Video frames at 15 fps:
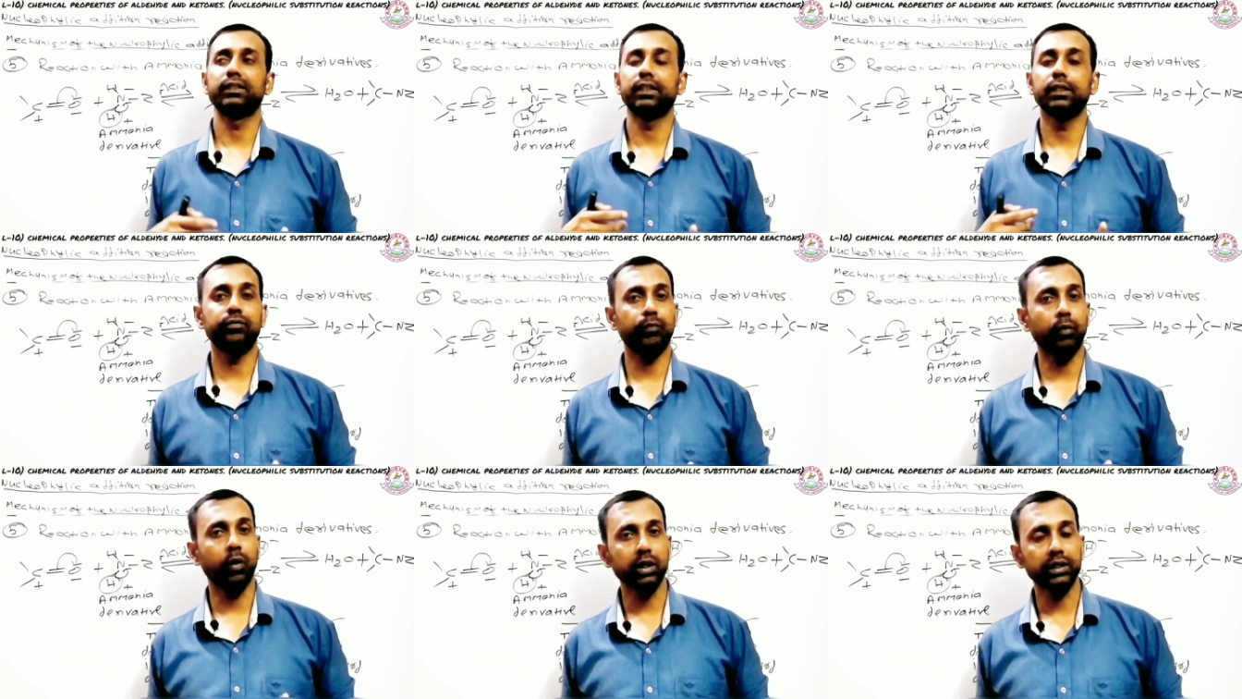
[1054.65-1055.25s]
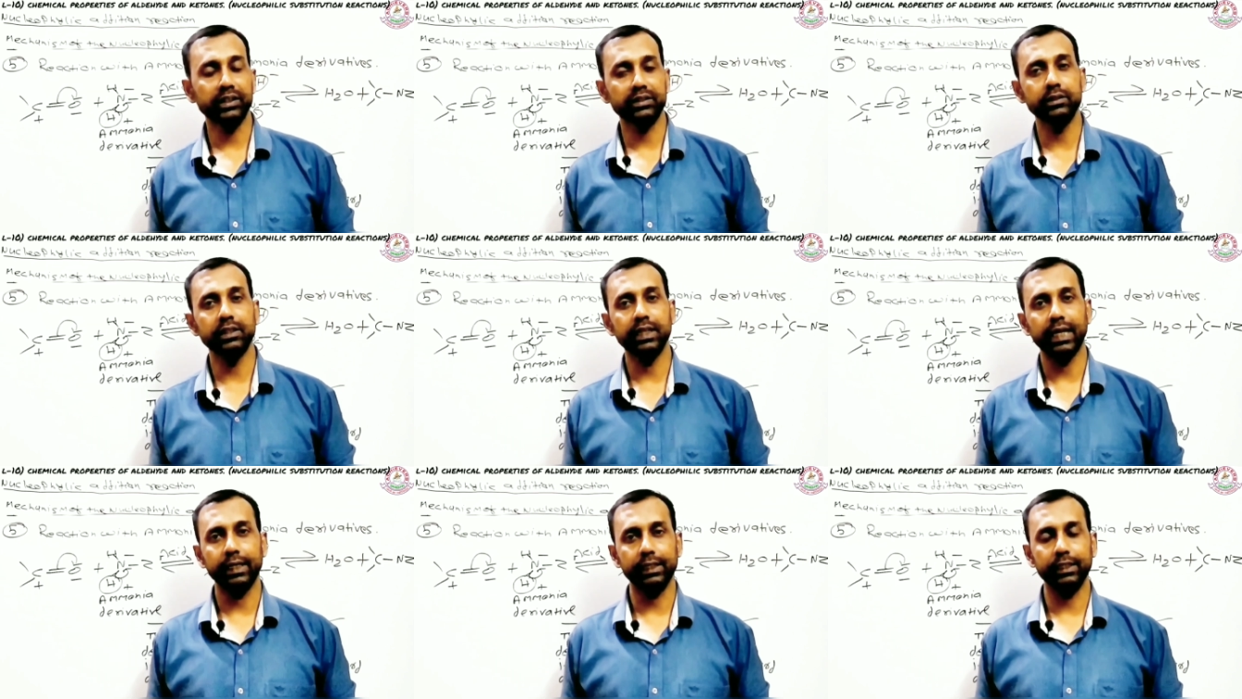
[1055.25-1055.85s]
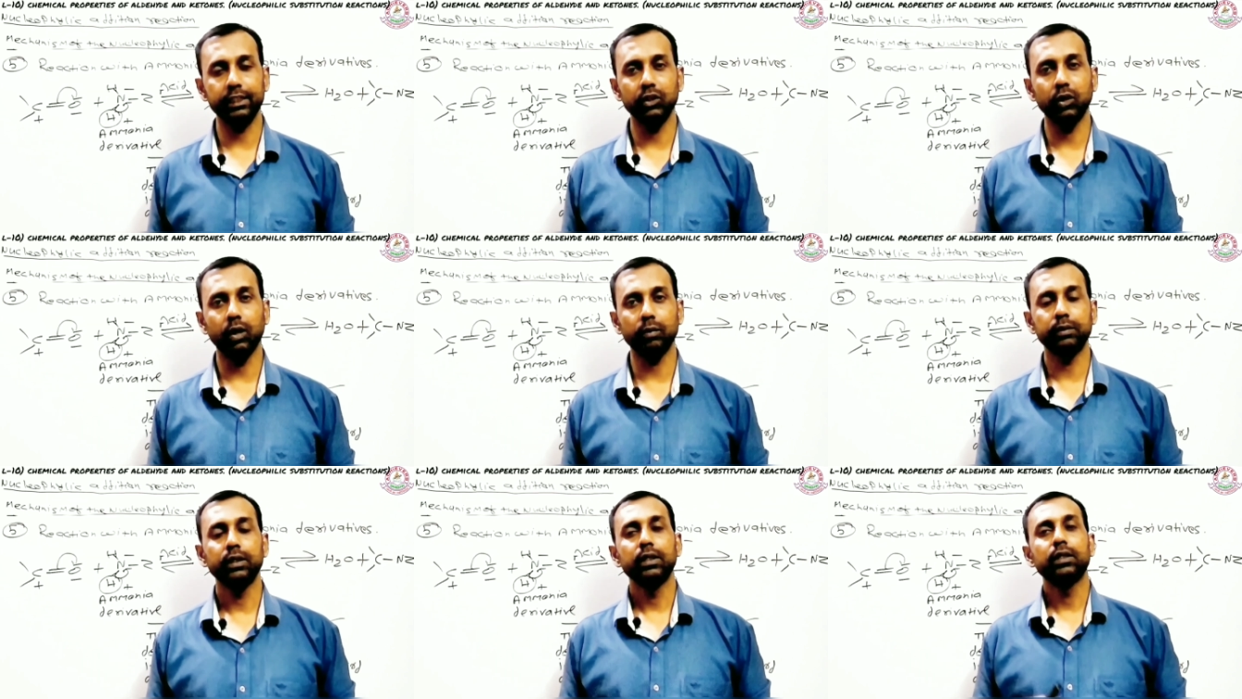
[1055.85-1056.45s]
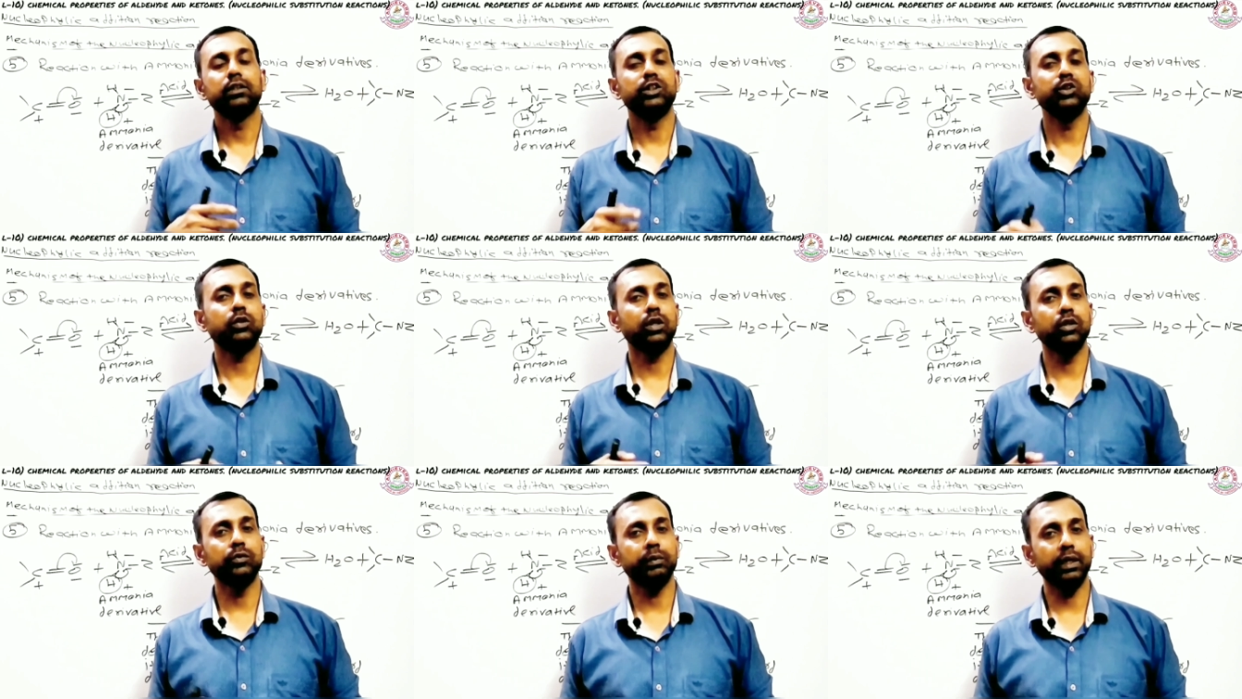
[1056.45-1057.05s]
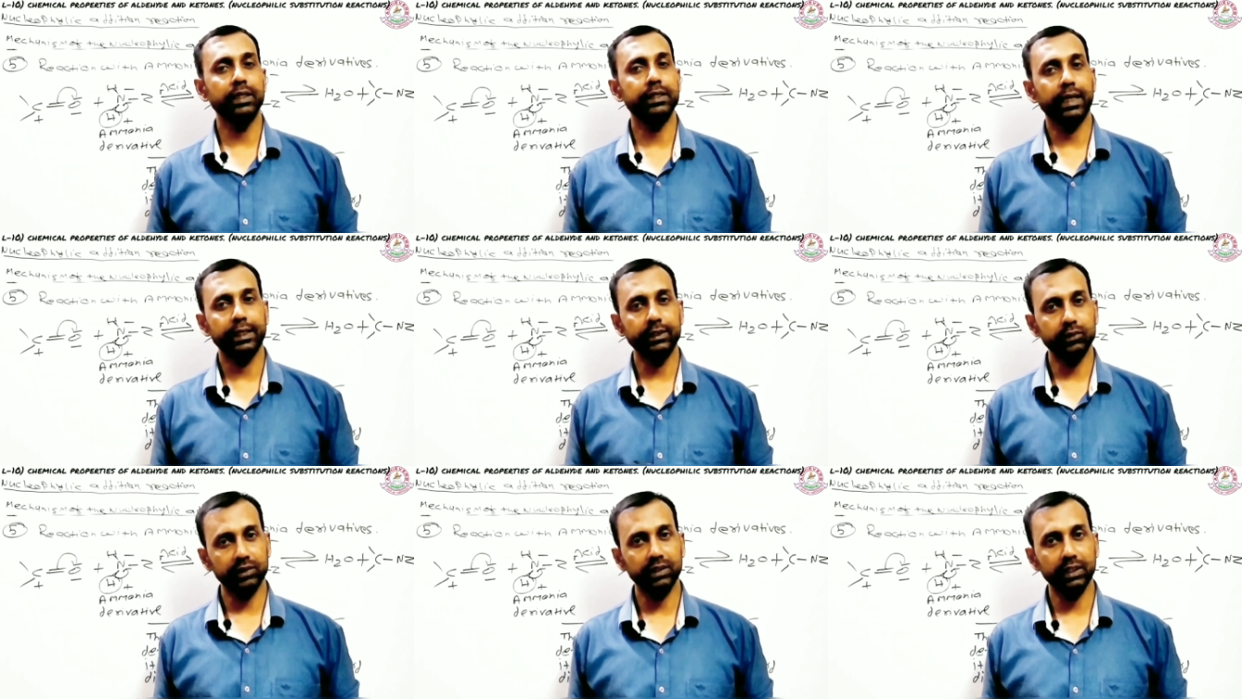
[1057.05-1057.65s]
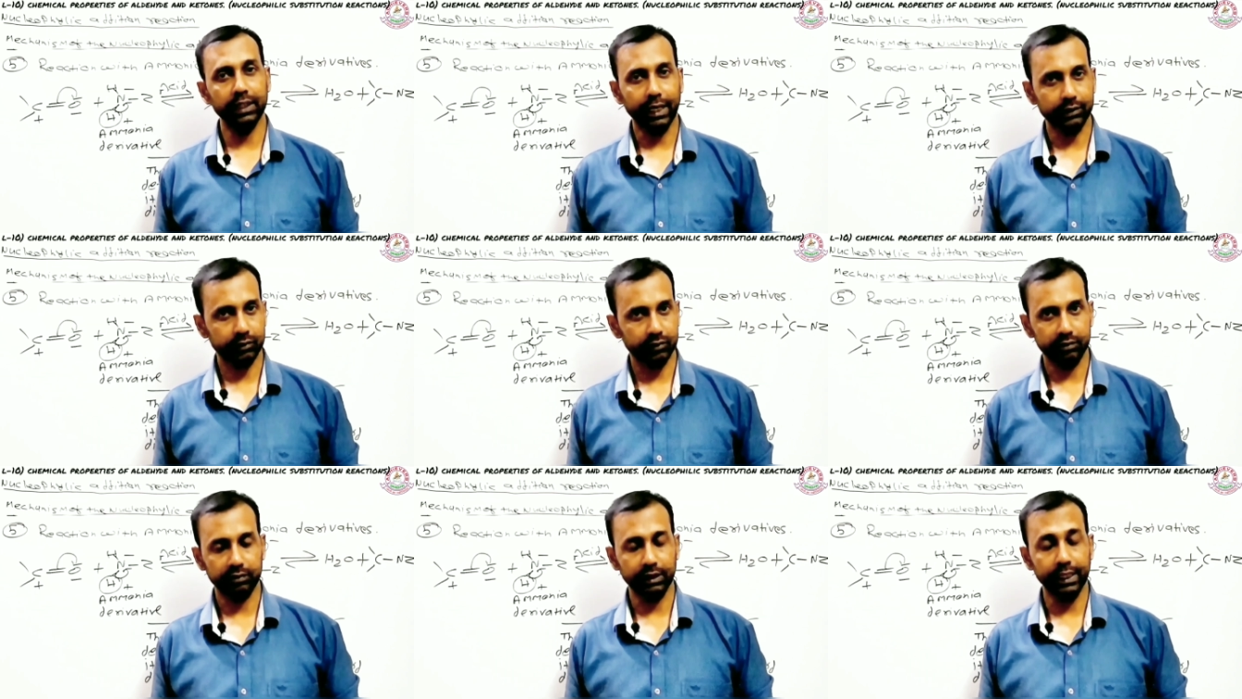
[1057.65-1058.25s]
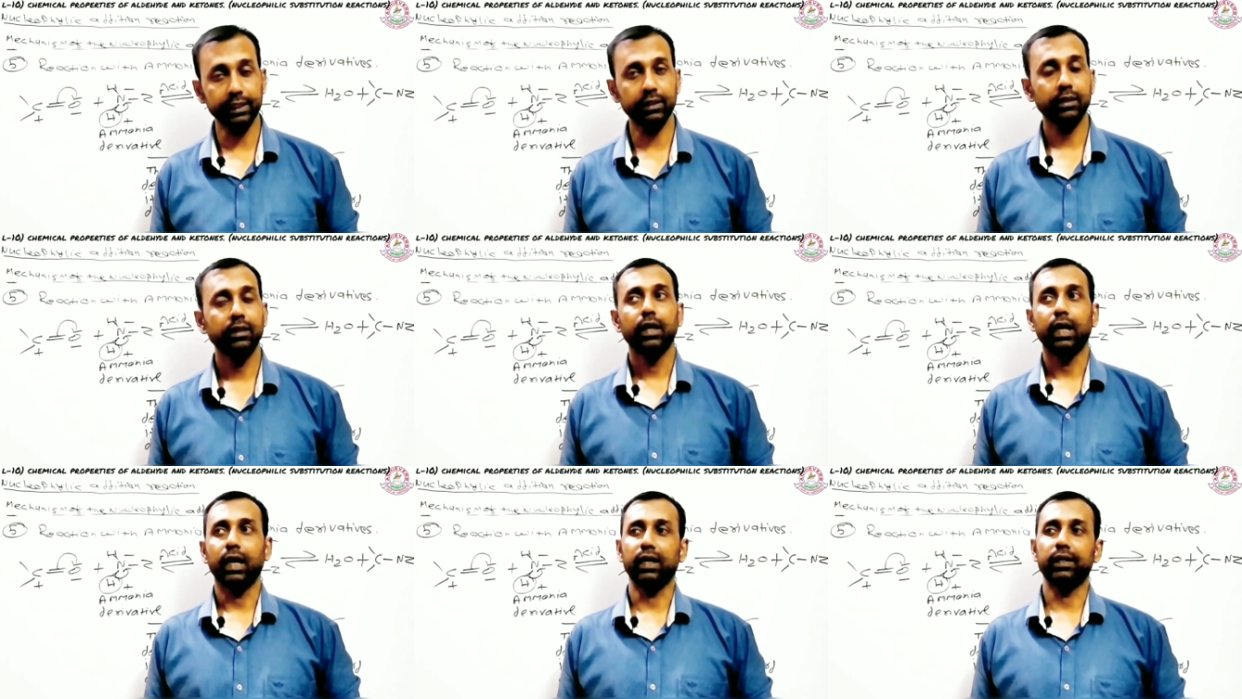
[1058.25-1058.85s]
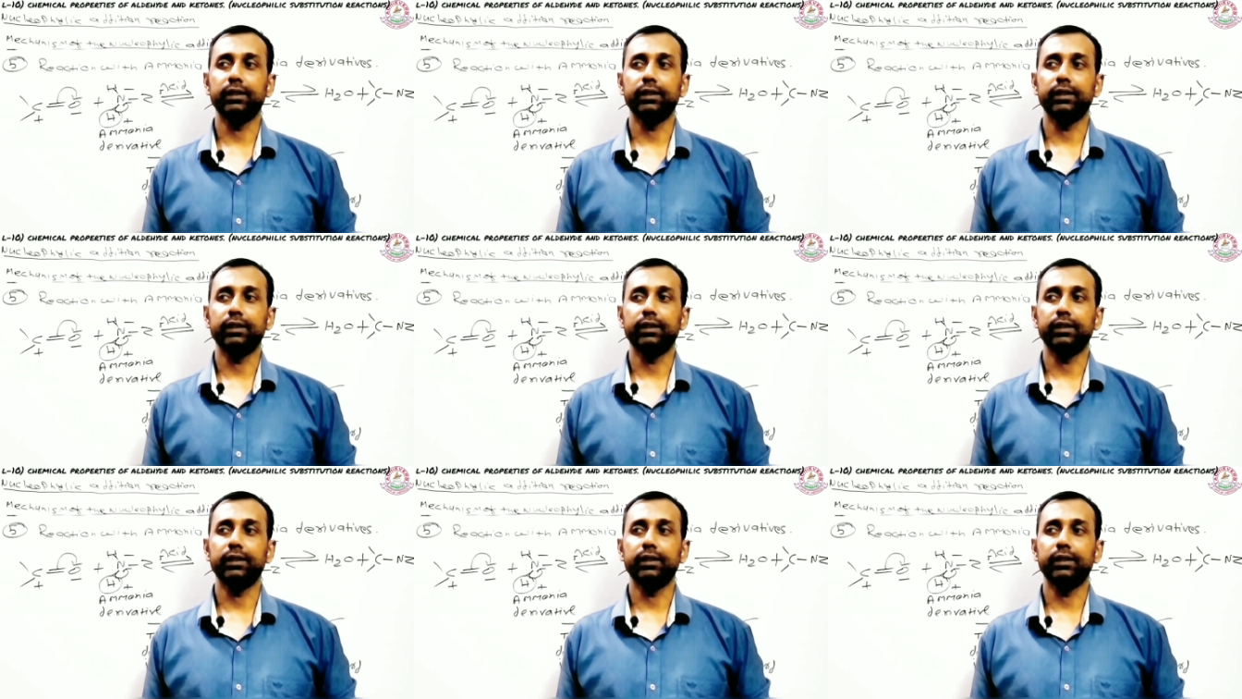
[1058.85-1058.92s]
and they fall under the category of nucleophilic addition reaction, right?